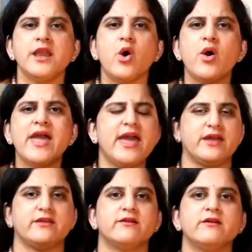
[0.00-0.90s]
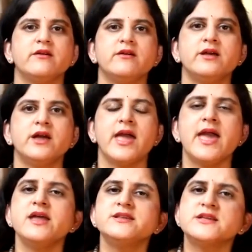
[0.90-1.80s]
Now, hair.
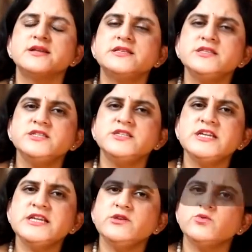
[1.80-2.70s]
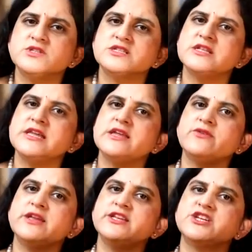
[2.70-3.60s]
Hair is a continuously
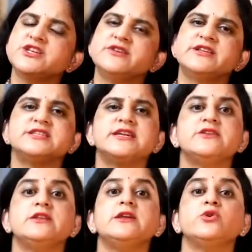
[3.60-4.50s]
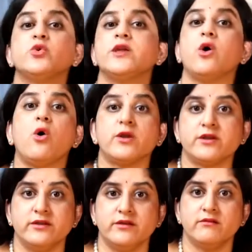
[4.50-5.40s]
regenerating, regrowing
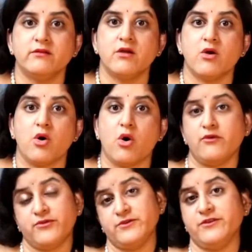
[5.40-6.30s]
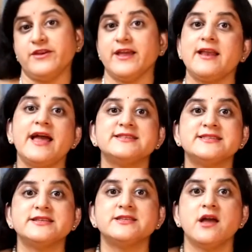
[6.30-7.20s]
organ. Often we
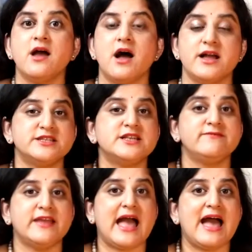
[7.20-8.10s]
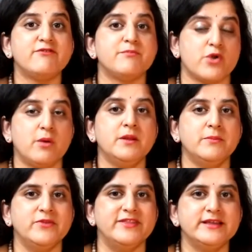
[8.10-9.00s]
realize it until we have a
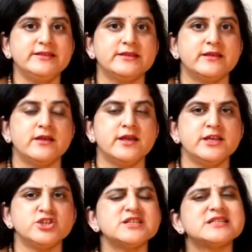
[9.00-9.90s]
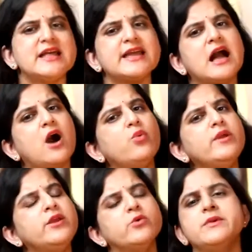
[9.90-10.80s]
problem with it. Just like how
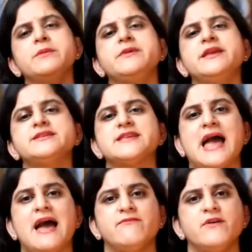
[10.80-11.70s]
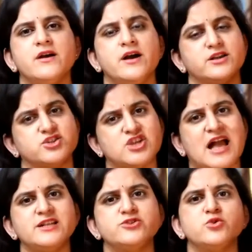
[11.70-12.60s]
we human beings have a
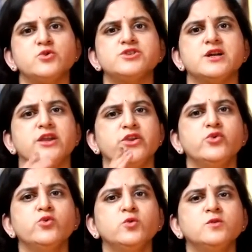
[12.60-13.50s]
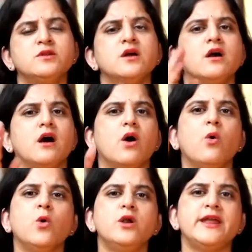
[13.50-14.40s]
childhood, a youth, an
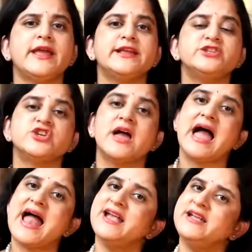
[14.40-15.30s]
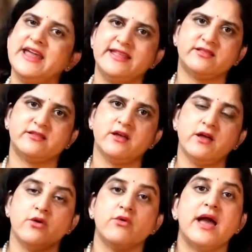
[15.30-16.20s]
old age, and death,
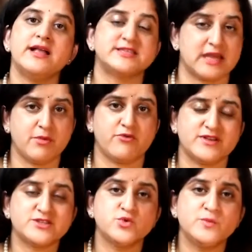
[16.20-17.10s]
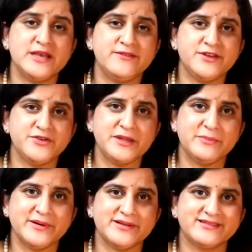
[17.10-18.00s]
and some of us do believe in
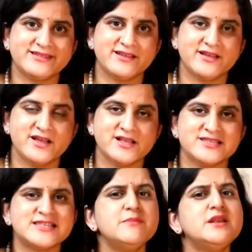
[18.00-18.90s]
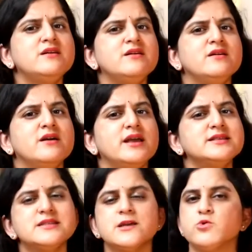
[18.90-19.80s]
rebirth. Similar
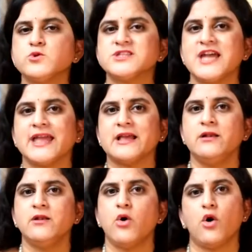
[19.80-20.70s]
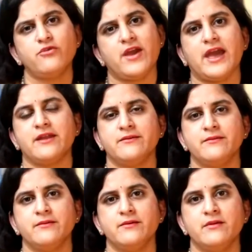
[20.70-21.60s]
is the growth cycle of hair.
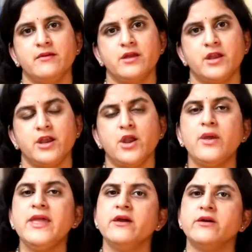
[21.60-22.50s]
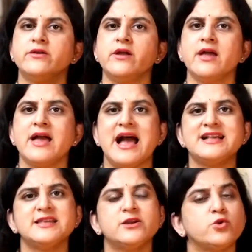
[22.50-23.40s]
Now hair
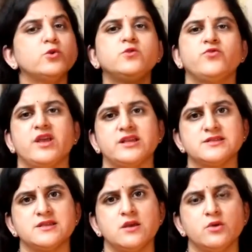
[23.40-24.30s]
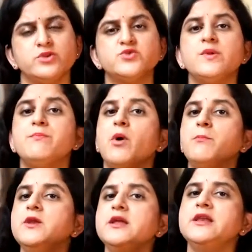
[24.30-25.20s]
has a growth phase, which we
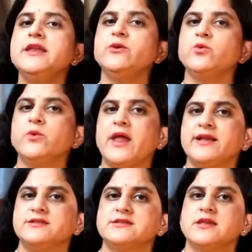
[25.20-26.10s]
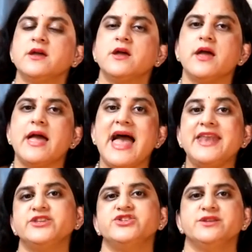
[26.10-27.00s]
popularly known as
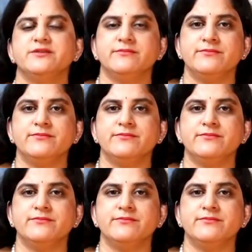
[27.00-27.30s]
anagen.